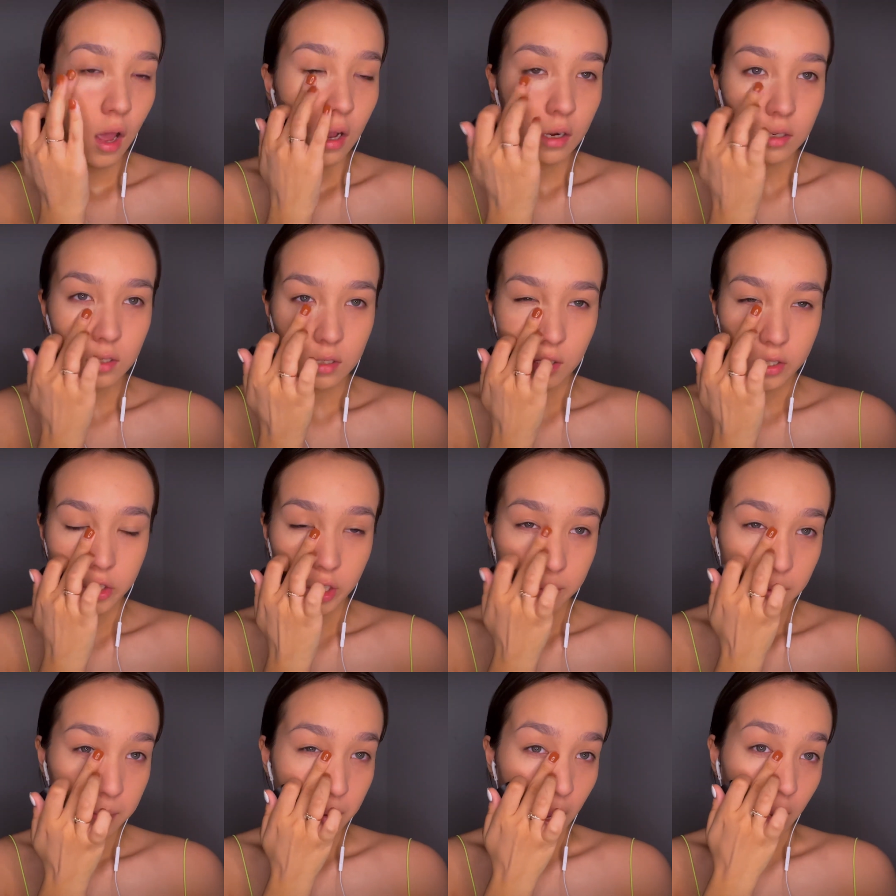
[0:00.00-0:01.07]
because it's
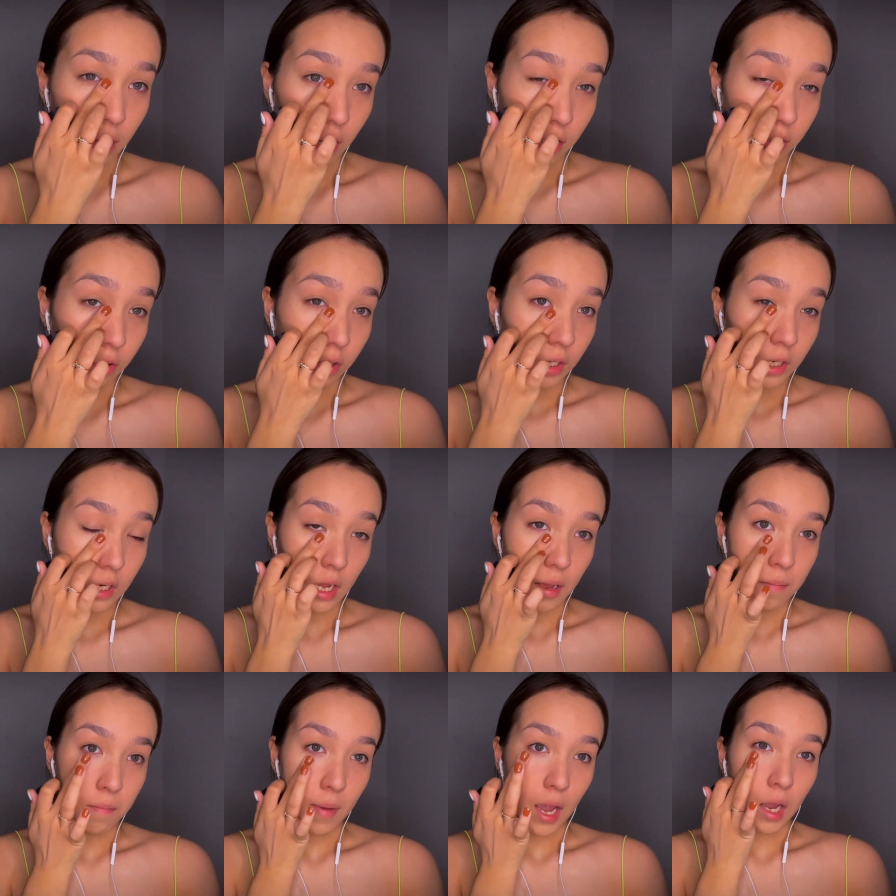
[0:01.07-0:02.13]
extremely matte and you need a
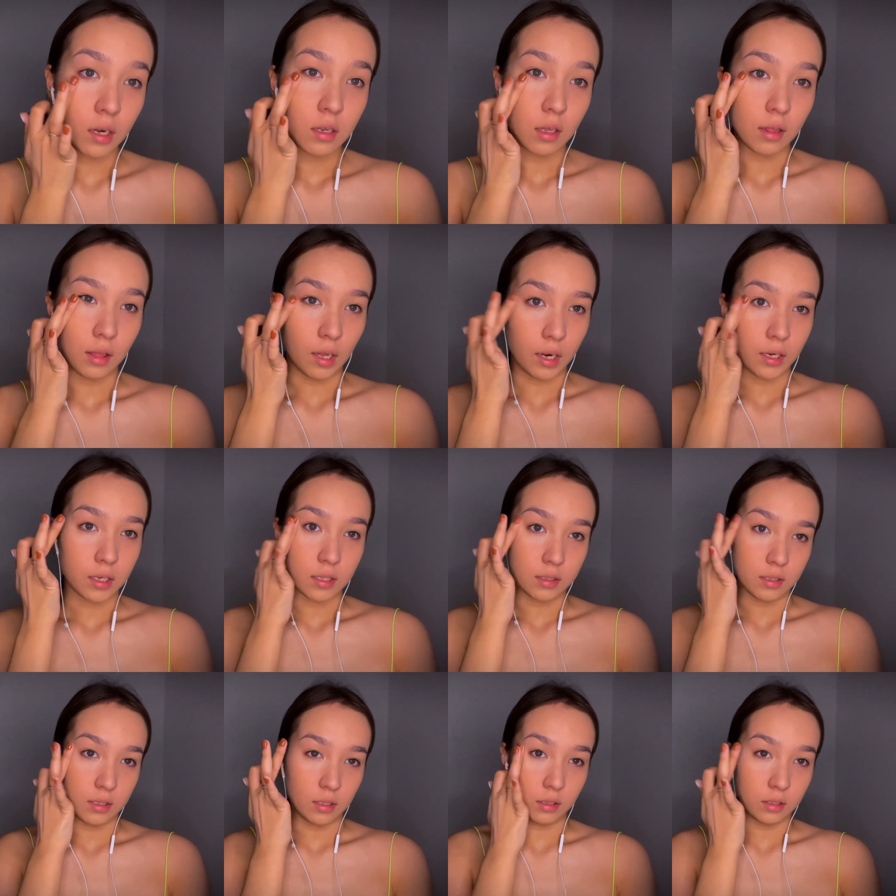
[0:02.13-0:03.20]
matte light
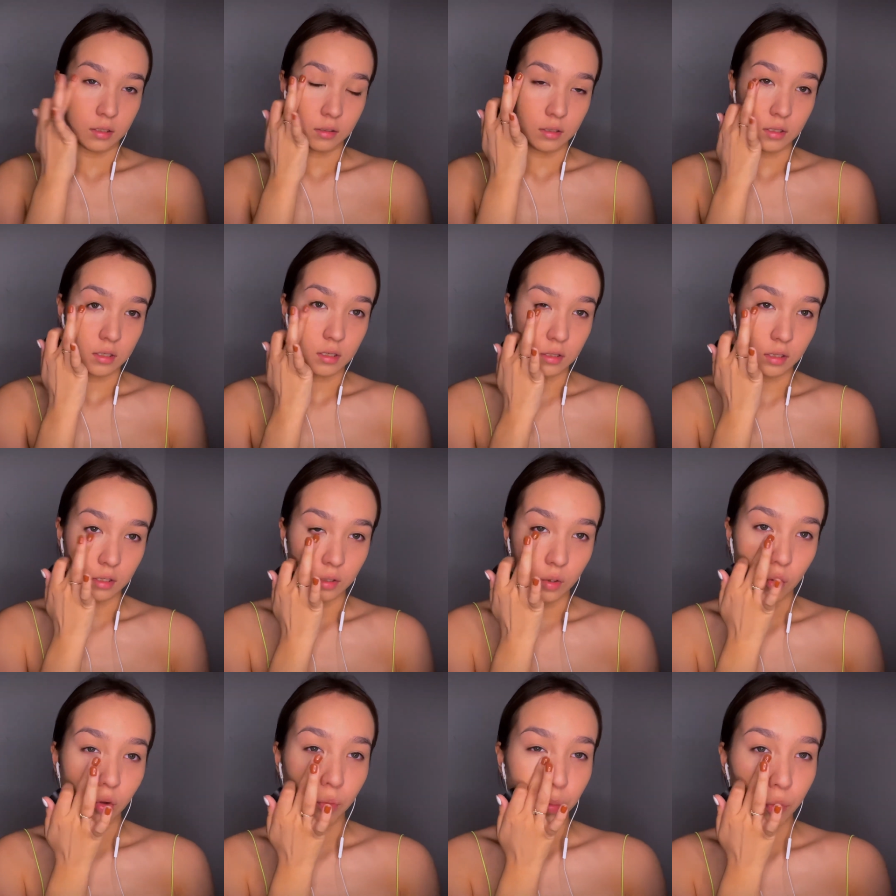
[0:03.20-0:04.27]
concealer. This is like the
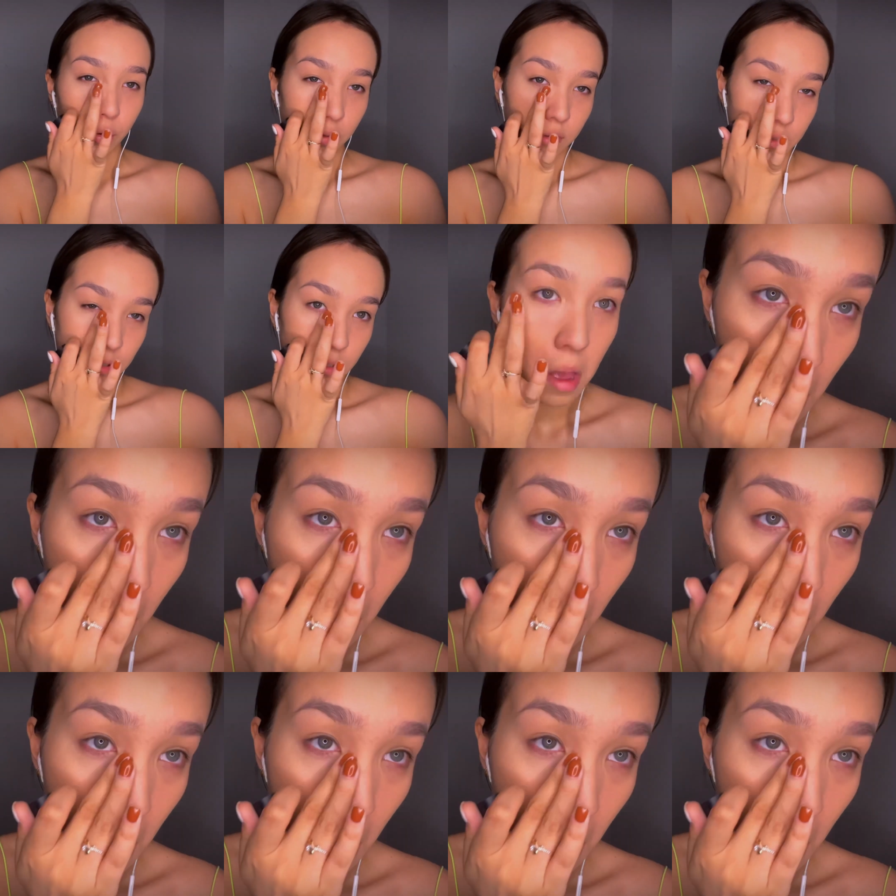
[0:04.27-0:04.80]
whole point.